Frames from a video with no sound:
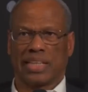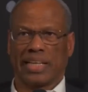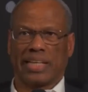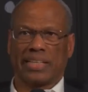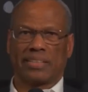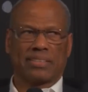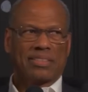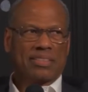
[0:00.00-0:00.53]

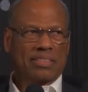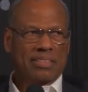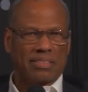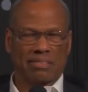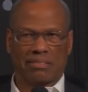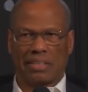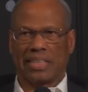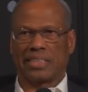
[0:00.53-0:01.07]
eight,
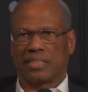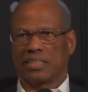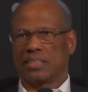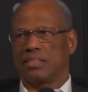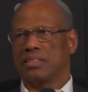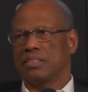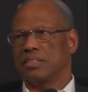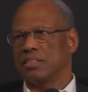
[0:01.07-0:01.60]
right at
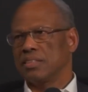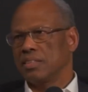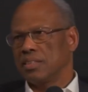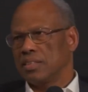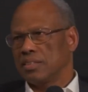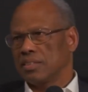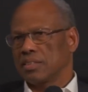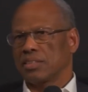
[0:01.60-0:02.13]
the
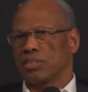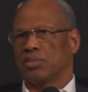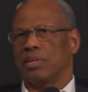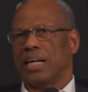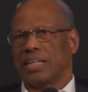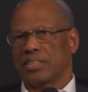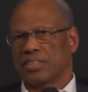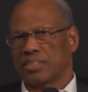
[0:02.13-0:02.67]

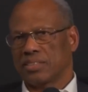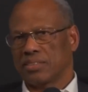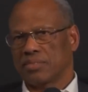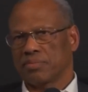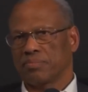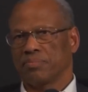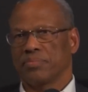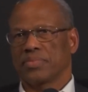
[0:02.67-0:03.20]
crash.
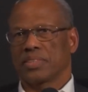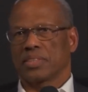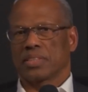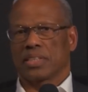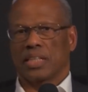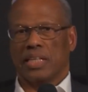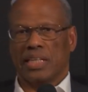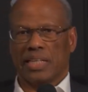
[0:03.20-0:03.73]

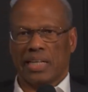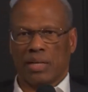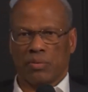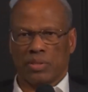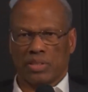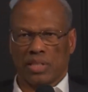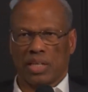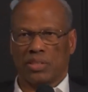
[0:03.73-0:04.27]
And I
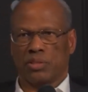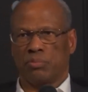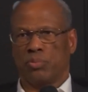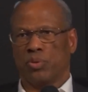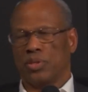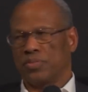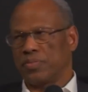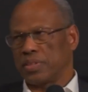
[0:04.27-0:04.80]
was on the
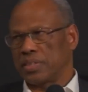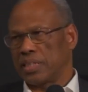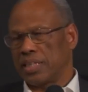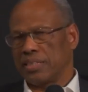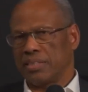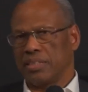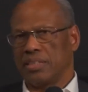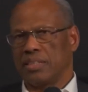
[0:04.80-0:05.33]
board for
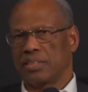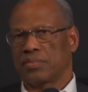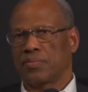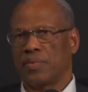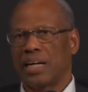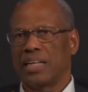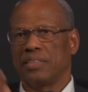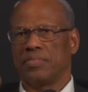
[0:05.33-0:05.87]
ten years.
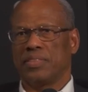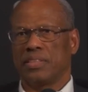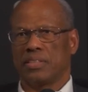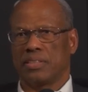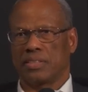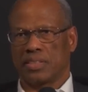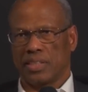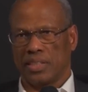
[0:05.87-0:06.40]
Five
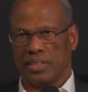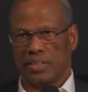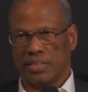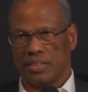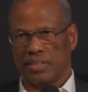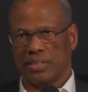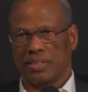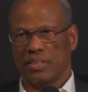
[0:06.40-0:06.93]
years
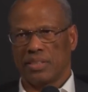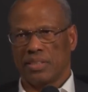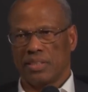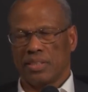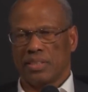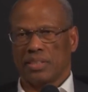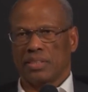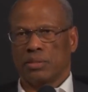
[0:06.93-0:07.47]
in,
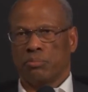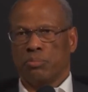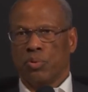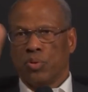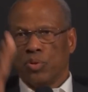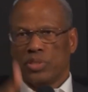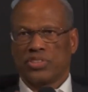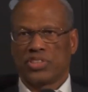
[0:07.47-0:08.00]
the
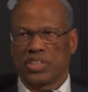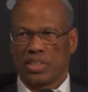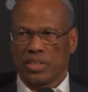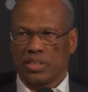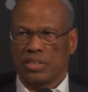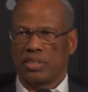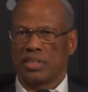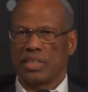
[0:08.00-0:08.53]
board
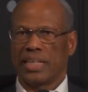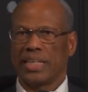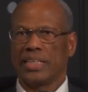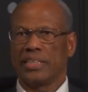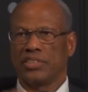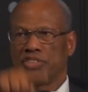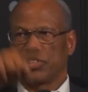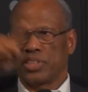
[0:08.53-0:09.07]
chair
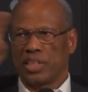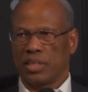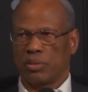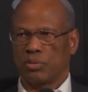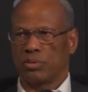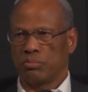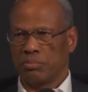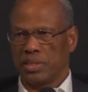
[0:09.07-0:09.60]
aged out,
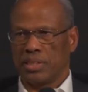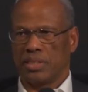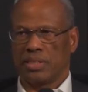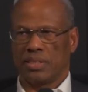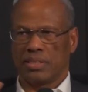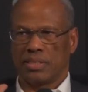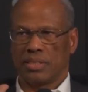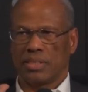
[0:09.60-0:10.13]

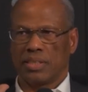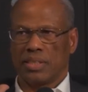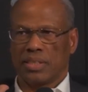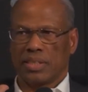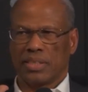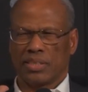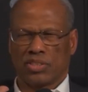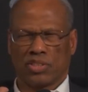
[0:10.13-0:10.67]
meaning
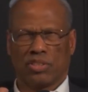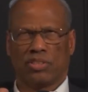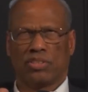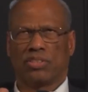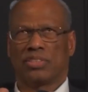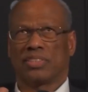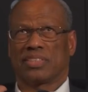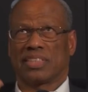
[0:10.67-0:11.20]
he
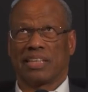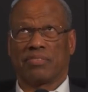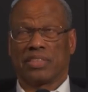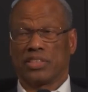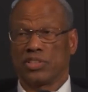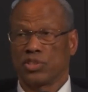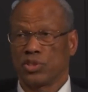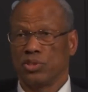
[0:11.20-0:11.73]
turned
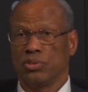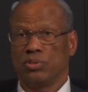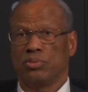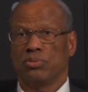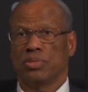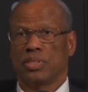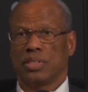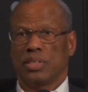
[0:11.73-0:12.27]
seventy-two,
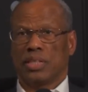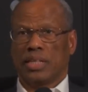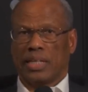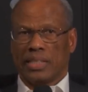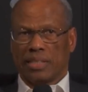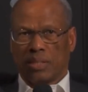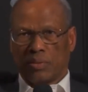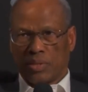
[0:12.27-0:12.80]

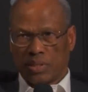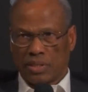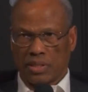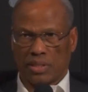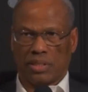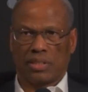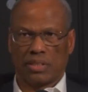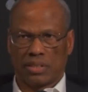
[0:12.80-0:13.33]
and there was
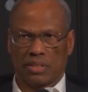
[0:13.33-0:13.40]
a